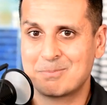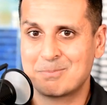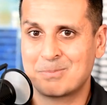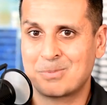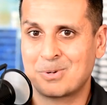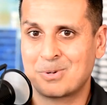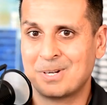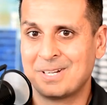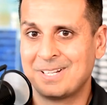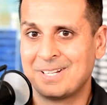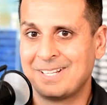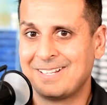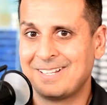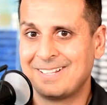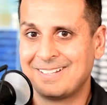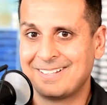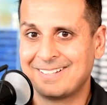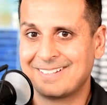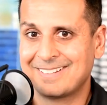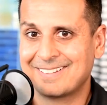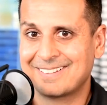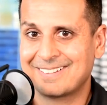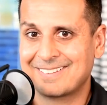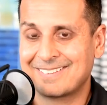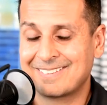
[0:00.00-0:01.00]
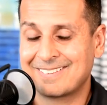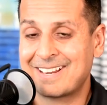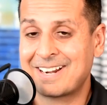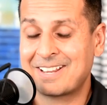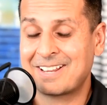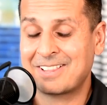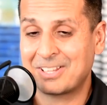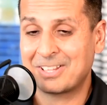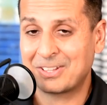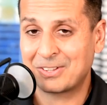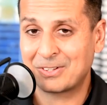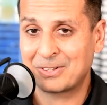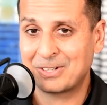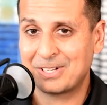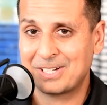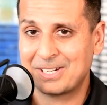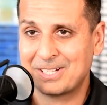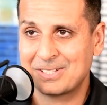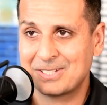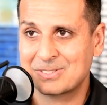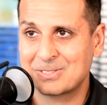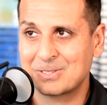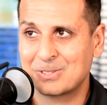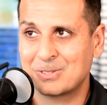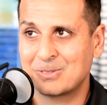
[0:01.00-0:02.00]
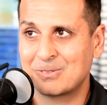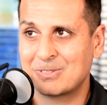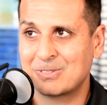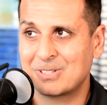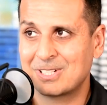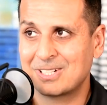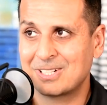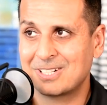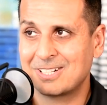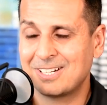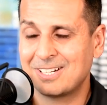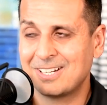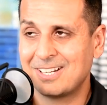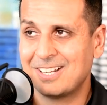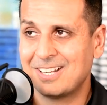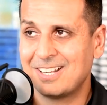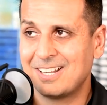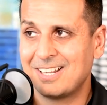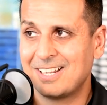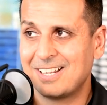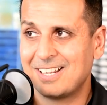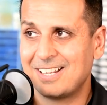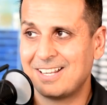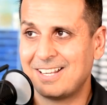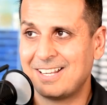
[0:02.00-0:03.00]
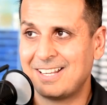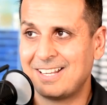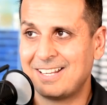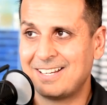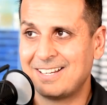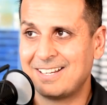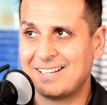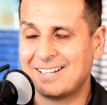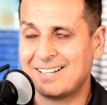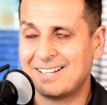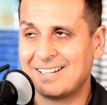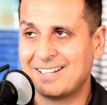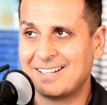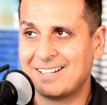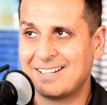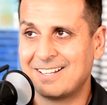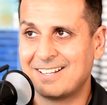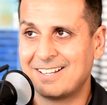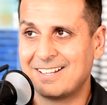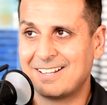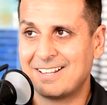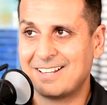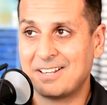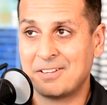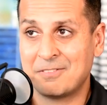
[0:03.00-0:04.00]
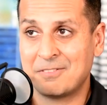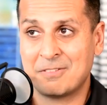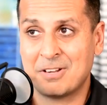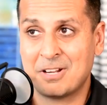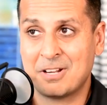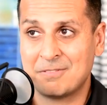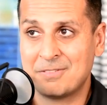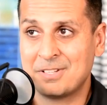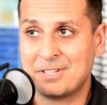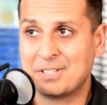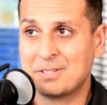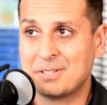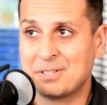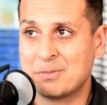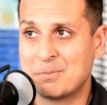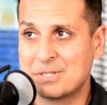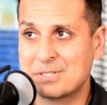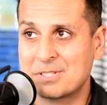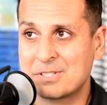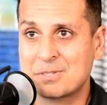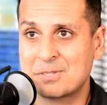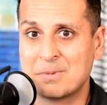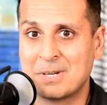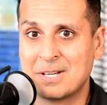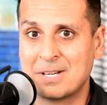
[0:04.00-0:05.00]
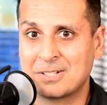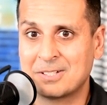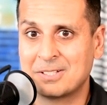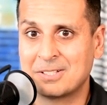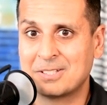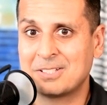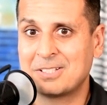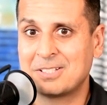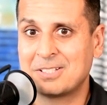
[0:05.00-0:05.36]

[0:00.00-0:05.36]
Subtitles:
bringing a lot of the learnings over and evolving the business model.